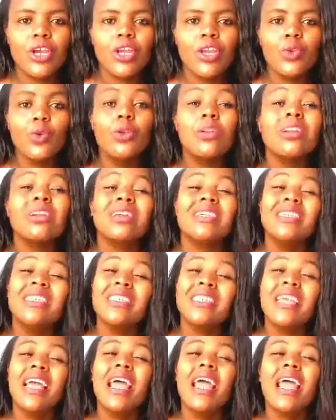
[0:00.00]
You'll
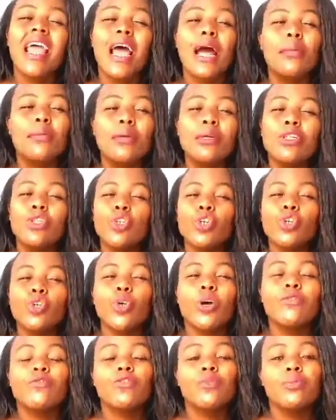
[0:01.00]
reach a point where you
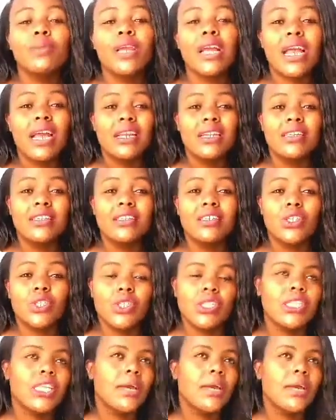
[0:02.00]
have to make hard decisions.